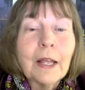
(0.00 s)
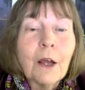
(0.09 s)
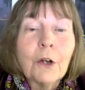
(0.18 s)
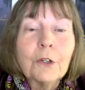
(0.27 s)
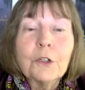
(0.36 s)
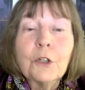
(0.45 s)
They
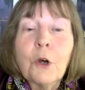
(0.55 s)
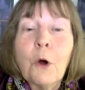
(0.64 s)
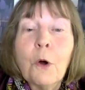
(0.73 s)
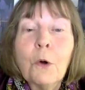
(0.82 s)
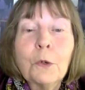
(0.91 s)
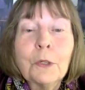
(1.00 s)
are
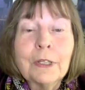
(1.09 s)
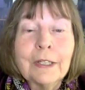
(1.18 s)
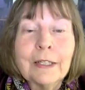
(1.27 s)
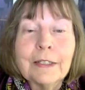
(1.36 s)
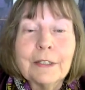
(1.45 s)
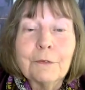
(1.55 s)

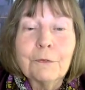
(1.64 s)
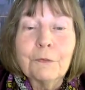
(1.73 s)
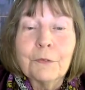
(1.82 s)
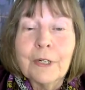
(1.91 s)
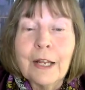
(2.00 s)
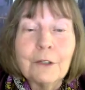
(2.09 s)
totally
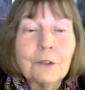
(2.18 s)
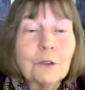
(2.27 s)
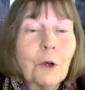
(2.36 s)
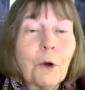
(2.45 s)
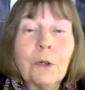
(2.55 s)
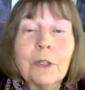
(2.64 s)
different and
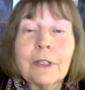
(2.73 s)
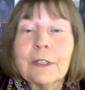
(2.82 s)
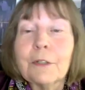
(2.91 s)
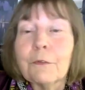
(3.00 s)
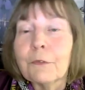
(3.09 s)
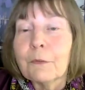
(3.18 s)
totally
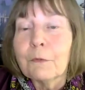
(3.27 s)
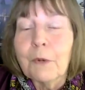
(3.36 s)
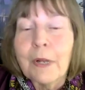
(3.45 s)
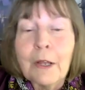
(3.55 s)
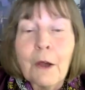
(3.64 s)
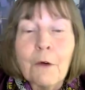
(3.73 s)
different
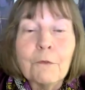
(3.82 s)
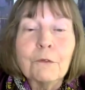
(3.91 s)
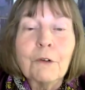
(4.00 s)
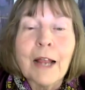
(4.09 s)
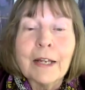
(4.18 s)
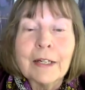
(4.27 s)
way of
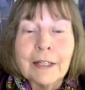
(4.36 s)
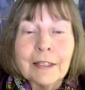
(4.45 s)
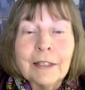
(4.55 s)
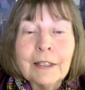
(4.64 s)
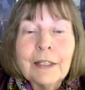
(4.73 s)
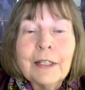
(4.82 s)
writing.